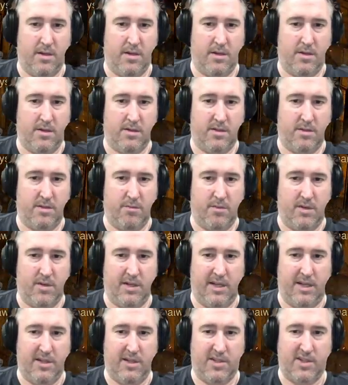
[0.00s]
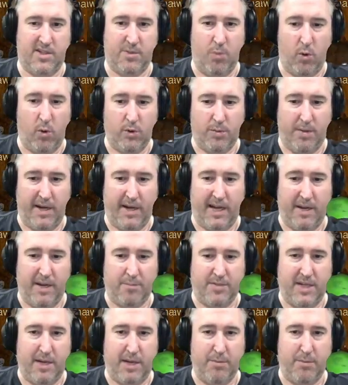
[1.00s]
So I'm getting smoked by amp
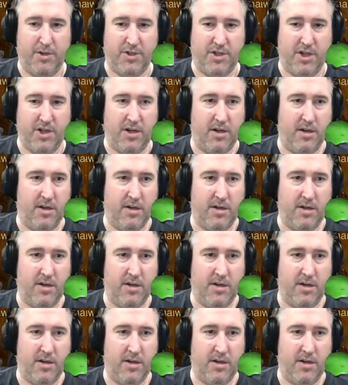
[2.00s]
damage here.